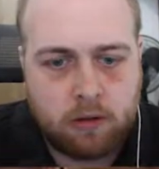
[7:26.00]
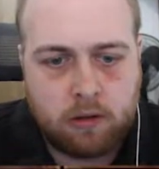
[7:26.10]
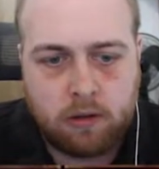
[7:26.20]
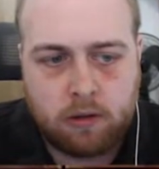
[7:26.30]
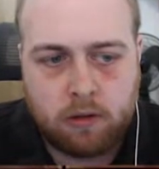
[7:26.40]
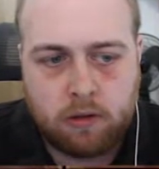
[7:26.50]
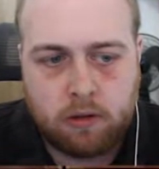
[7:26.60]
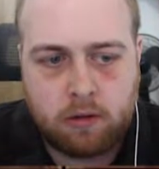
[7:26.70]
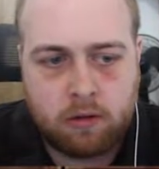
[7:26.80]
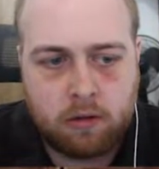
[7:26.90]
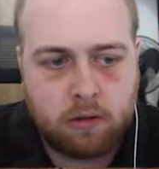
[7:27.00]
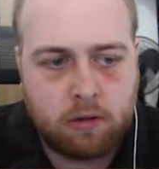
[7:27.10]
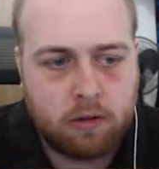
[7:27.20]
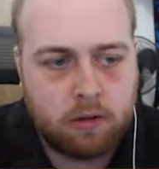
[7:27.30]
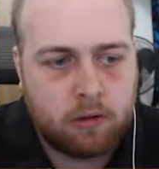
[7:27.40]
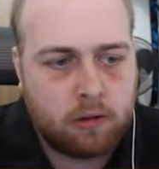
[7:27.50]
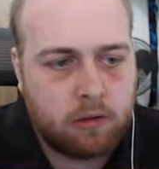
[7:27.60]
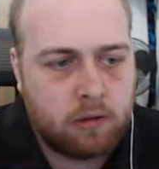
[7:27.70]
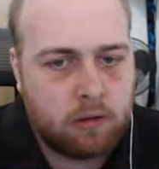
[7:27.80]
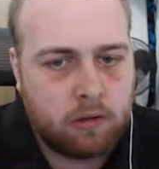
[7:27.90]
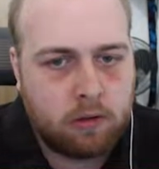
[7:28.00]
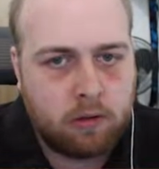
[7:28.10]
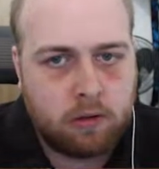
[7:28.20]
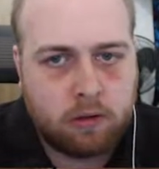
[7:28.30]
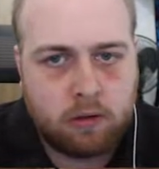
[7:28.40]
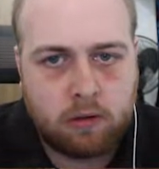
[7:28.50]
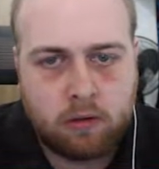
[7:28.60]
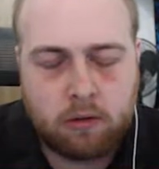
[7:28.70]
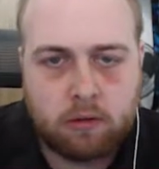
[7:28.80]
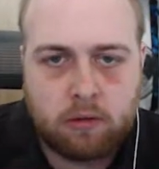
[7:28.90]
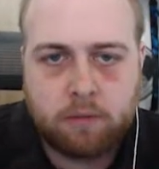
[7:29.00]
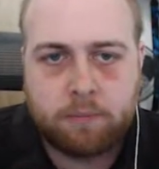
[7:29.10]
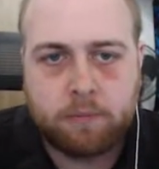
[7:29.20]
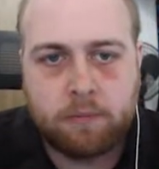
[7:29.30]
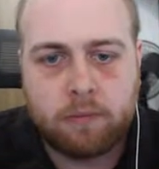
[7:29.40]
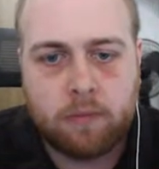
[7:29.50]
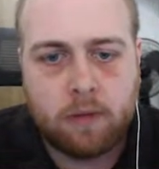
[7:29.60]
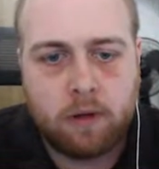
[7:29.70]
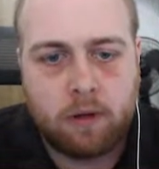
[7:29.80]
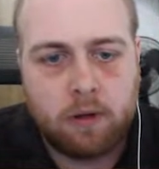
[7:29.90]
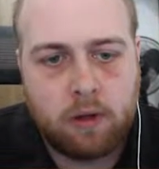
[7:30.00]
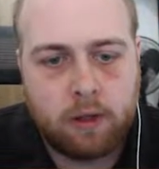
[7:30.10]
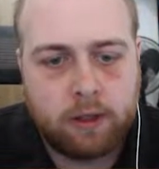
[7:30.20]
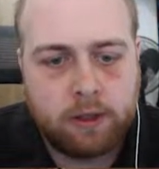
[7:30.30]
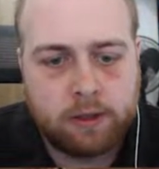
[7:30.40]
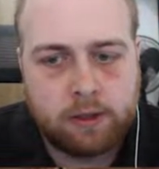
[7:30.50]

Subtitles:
No one is speaking in this clip.